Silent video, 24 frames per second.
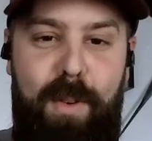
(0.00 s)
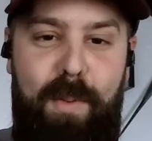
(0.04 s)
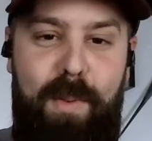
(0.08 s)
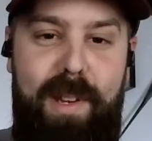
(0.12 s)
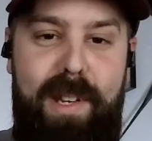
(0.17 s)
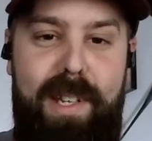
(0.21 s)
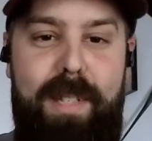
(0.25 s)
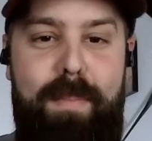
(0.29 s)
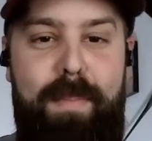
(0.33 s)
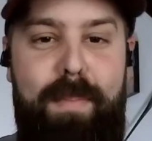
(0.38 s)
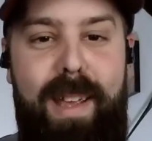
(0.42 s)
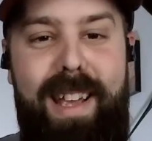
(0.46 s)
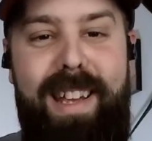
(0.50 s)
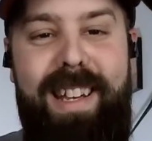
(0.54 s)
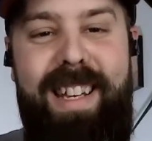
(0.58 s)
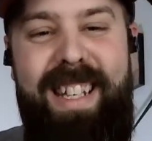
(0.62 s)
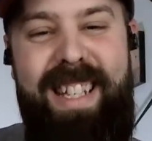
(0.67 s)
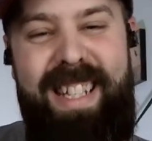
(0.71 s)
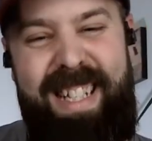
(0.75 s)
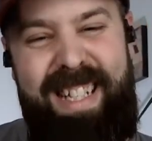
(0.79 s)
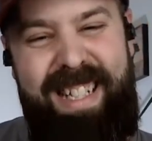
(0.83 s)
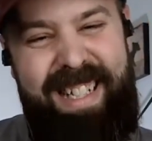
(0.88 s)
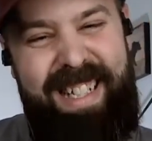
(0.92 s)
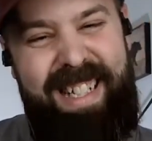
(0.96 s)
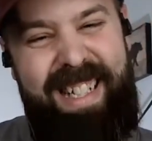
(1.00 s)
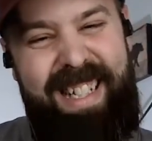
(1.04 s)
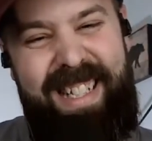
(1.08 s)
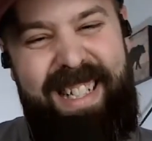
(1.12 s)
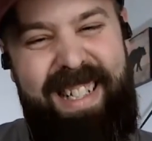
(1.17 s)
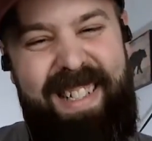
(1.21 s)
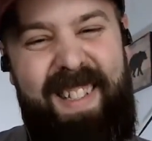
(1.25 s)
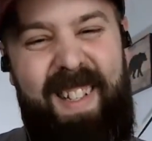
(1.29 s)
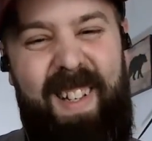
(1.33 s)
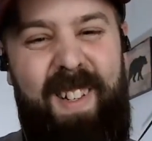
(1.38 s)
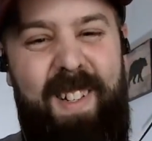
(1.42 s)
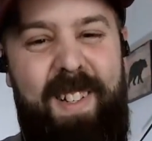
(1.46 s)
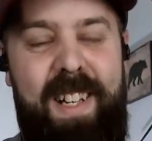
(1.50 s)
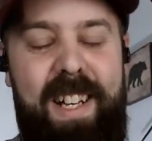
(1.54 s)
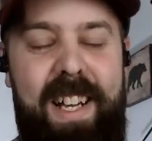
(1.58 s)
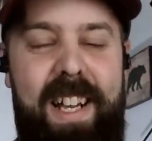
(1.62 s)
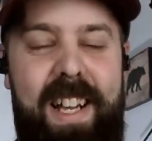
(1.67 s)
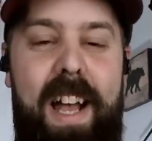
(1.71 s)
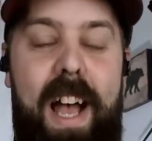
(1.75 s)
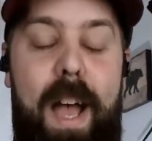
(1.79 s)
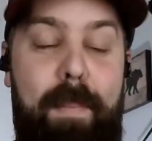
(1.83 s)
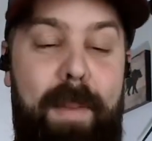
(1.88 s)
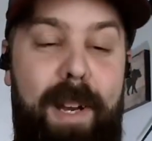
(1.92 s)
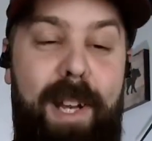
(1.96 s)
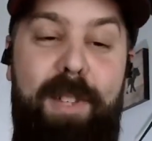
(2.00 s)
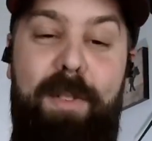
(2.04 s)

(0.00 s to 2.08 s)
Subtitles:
wingspan. I mean,